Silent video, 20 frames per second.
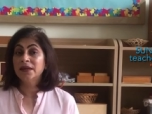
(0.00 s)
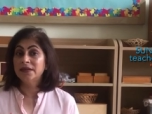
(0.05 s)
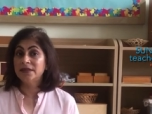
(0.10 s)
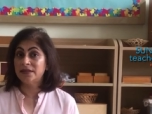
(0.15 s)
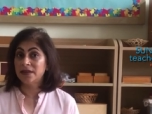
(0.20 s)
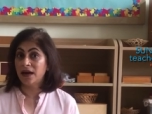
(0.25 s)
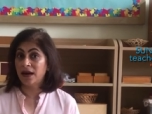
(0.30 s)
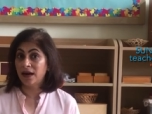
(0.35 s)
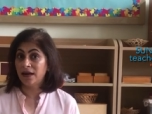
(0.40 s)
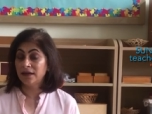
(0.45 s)

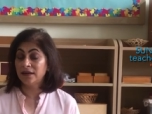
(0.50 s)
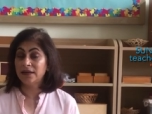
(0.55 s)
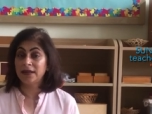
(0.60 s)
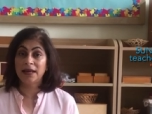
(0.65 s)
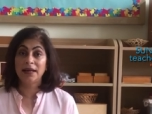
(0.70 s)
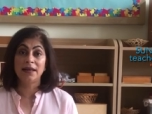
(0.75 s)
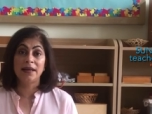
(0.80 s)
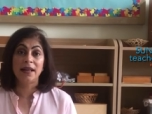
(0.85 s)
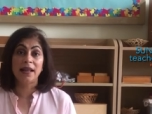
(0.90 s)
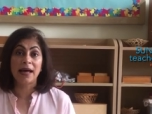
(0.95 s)
dark
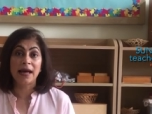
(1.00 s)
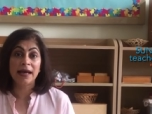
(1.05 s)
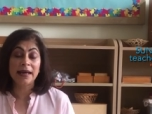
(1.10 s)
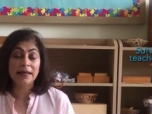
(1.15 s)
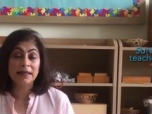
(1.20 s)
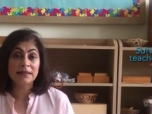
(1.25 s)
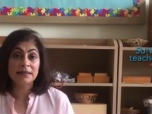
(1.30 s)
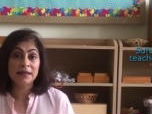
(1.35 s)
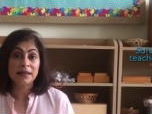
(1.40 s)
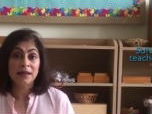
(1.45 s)
and
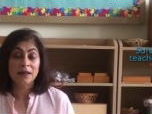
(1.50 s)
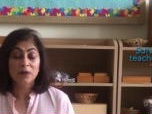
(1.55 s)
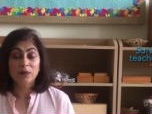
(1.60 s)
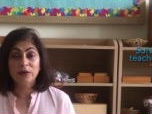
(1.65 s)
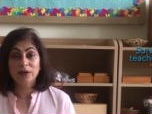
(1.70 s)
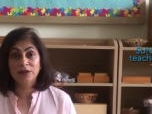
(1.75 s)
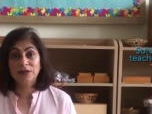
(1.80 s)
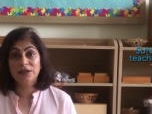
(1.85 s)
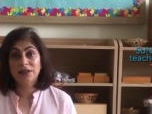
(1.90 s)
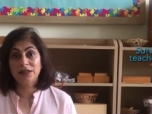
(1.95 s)
light, we
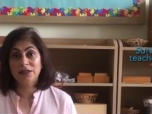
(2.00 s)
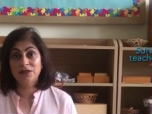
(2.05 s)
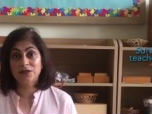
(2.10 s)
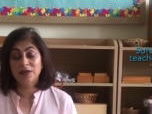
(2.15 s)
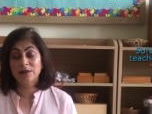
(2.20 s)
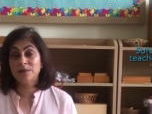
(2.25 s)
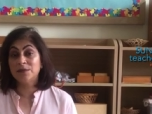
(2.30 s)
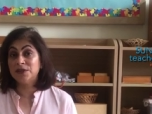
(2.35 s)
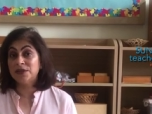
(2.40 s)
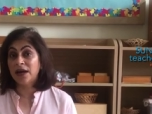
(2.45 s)
could teach
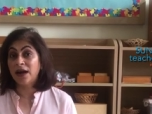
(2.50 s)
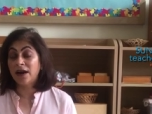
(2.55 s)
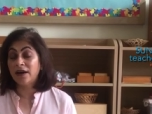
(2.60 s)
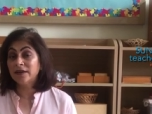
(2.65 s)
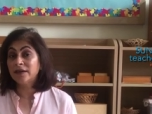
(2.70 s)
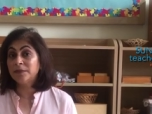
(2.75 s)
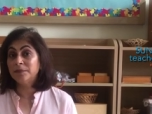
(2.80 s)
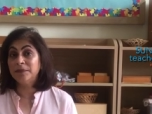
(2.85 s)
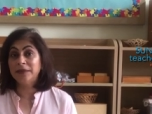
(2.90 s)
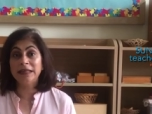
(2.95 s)
them
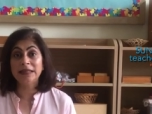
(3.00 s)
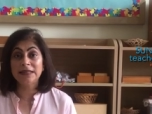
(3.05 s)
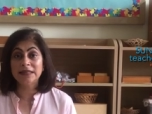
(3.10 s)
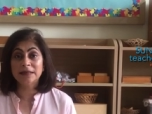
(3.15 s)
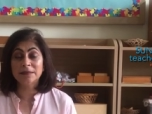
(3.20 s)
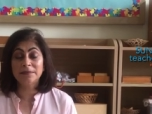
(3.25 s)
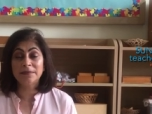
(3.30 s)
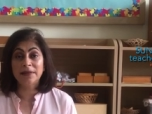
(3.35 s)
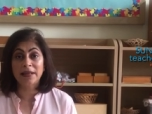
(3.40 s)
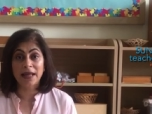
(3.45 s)
dark,
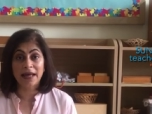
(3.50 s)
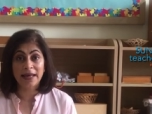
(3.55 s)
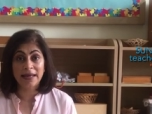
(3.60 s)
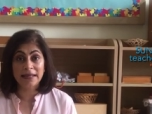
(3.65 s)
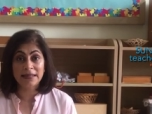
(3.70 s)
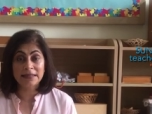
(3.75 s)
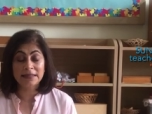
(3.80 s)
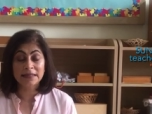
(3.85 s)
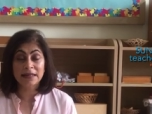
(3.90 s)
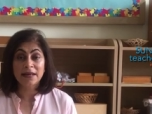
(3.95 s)
medium,
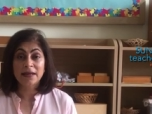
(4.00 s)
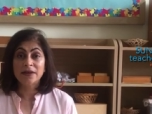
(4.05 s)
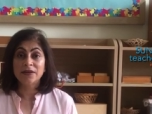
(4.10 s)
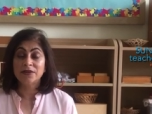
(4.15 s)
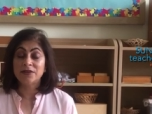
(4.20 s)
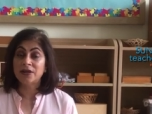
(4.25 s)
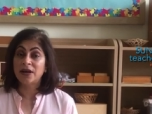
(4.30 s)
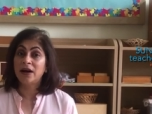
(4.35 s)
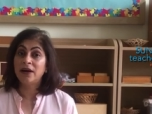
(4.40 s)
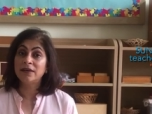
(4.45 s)
light,
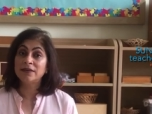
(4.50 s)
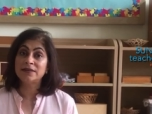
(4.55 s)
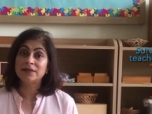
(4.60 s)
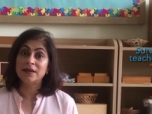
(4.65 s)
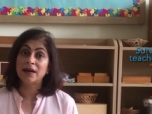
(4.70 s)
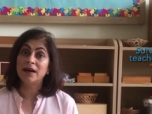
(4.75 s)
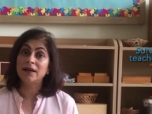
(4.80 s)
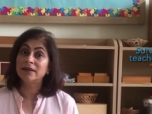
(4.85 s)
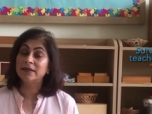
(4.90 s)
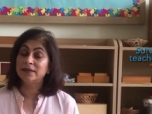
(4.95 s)
dark,
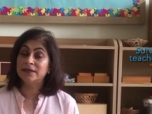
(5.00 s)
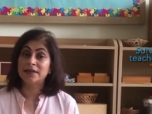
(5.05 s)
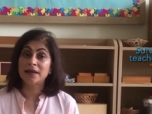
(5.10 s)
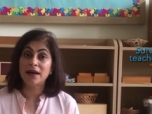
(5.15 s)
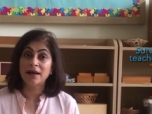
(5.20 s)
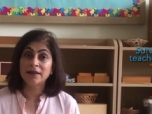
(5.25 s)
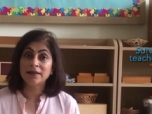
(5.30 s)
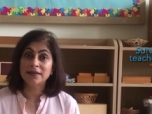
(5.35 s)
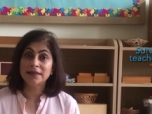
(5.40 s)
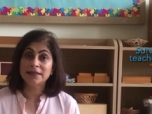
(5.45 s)
darker,
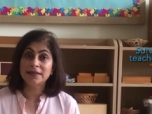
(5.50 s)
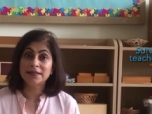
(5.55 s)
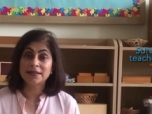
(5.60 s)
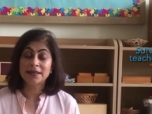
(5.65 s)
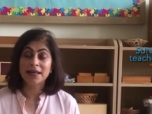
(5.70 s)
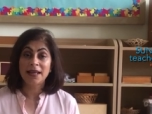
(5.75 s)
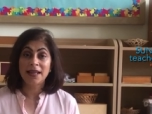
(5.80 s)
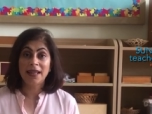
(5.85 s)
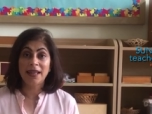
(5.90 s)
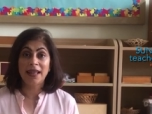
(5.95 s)
darkest,
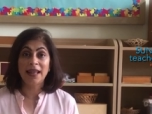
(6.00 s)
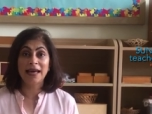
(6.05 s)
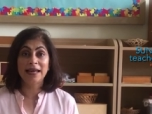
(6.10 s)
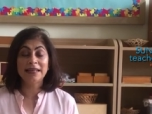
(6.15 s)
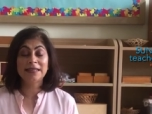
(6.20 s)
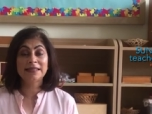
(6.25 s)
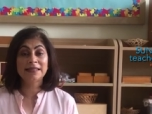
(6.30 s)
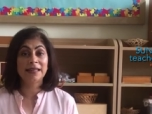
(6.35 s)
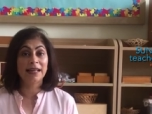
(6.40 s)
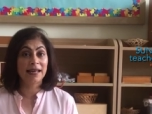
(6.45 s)

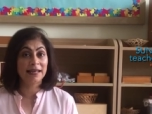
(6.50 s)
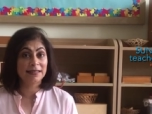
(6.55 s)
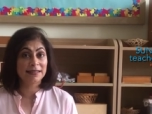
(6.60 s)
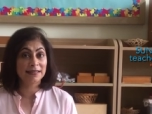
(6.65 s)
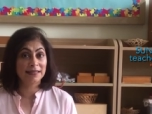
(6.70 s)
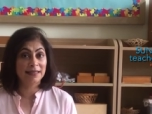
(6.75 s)
light, lighter,